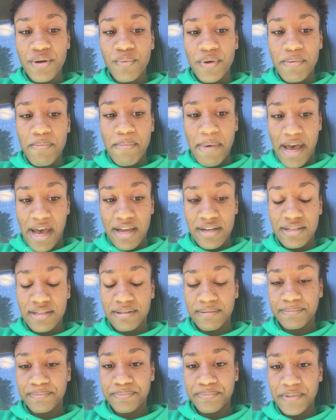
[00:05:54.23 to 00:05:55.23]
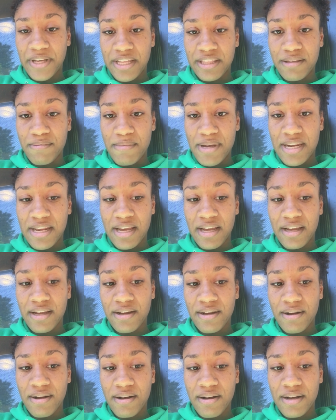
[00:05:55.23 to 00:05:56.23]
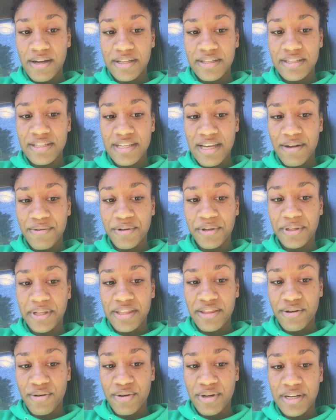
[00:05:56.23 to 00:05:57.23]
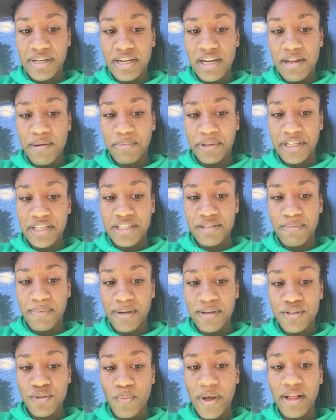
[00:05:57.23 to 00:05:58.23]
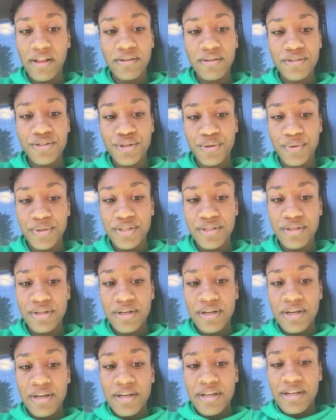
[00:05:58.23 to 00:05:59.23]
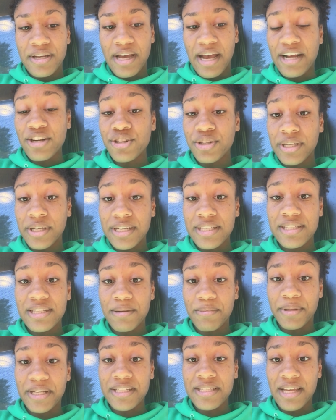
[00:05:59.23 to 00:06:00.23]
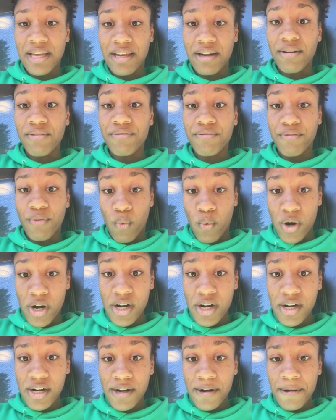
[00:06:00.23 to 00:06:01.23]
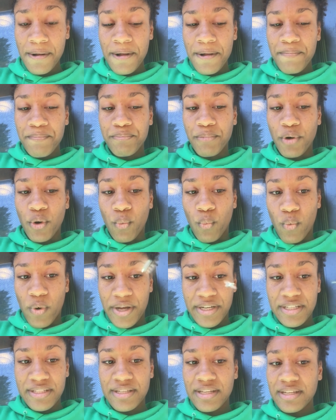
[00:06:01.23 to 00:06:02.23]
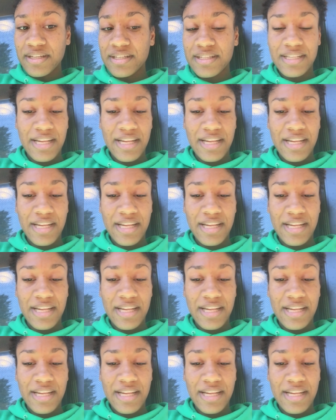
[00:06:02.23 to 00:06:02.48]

we met at the meeting, it's sounding like they're going to need placement as well. So it's actually a sibling set of 4, but one is in a